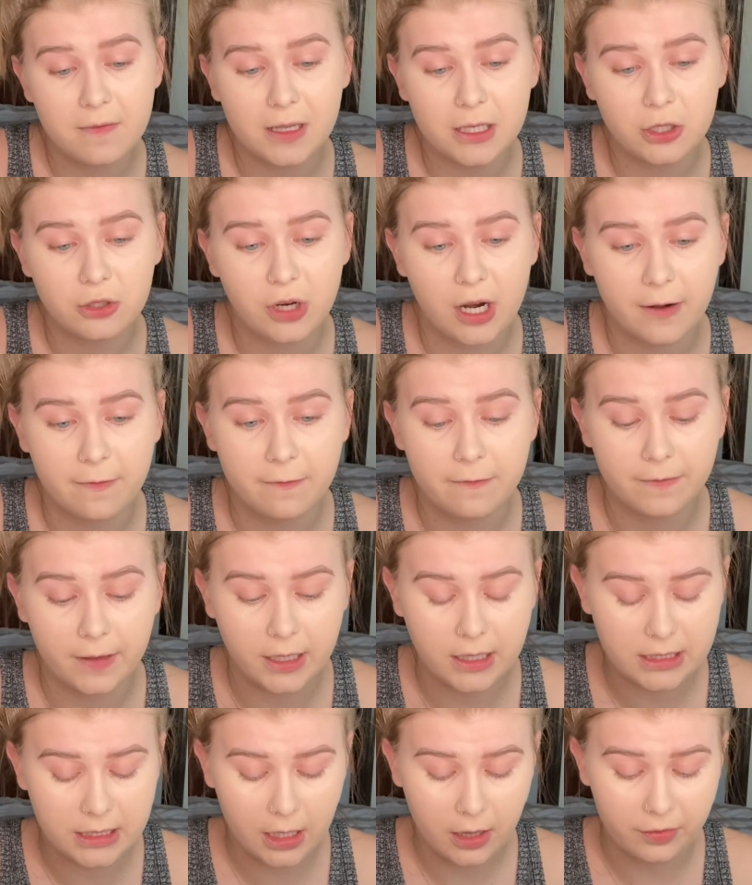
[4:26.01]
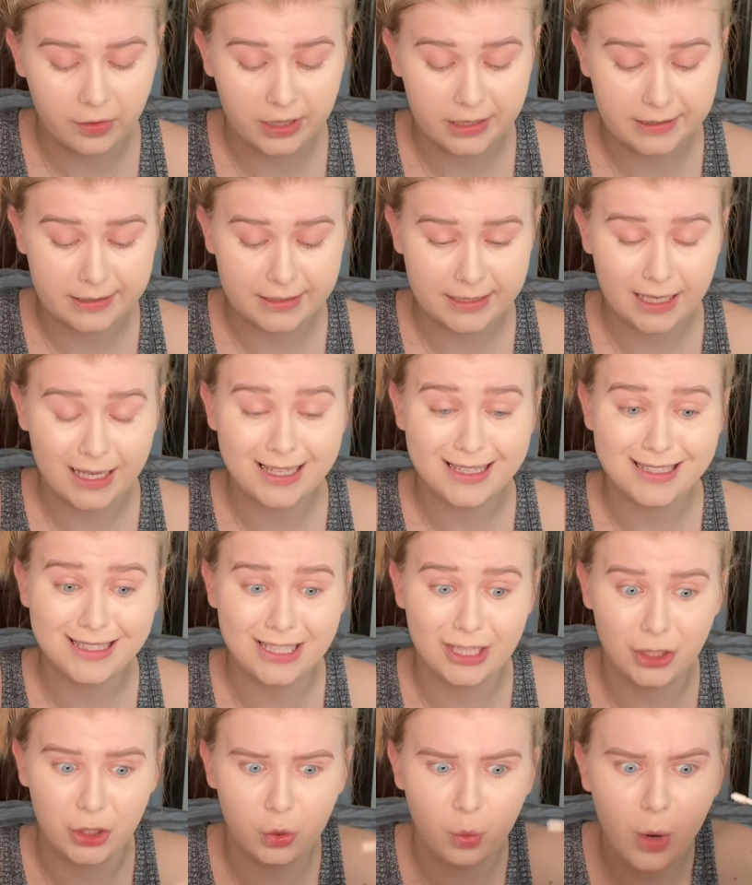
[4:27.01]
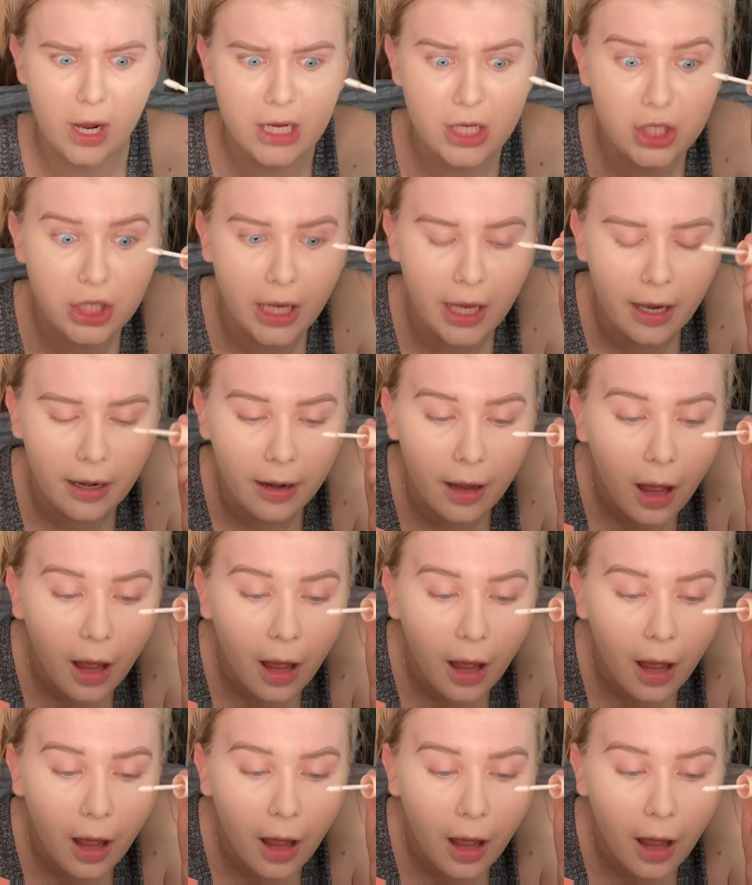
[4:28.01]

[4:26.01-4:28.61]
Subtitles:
and try to fix this situation.